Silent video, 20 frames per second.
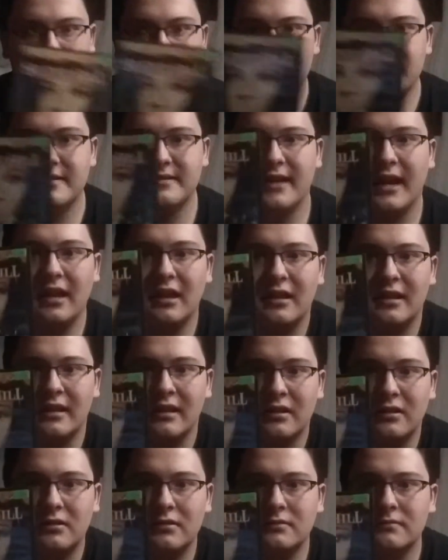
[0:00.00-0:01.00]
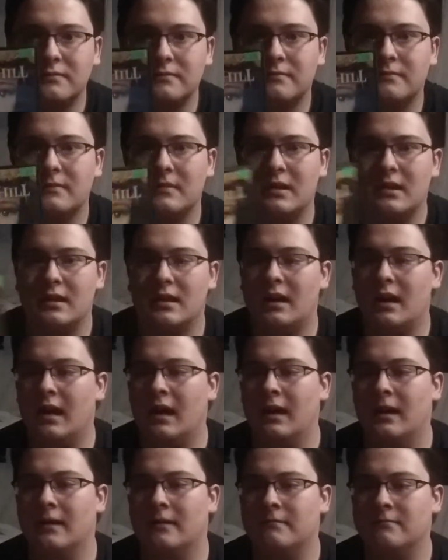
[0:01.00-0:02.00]
Silent Hill.
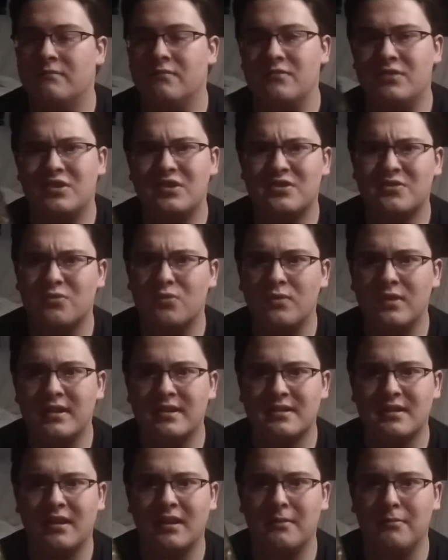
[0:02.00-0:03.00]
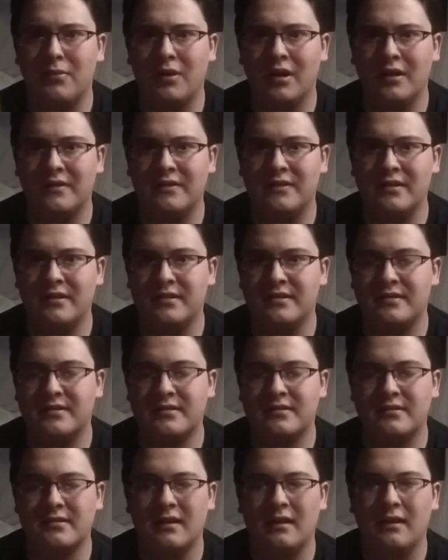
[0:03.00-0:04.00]
Just recently bought
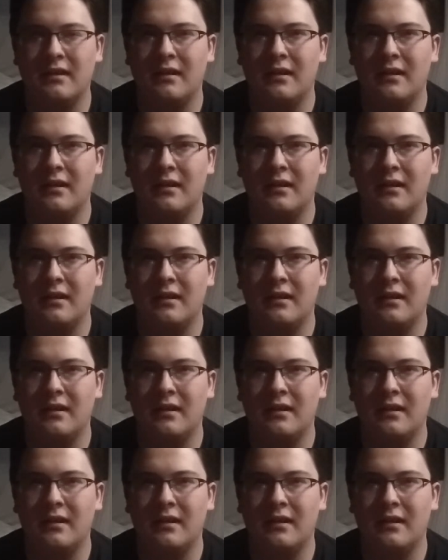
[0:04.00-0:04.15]
this.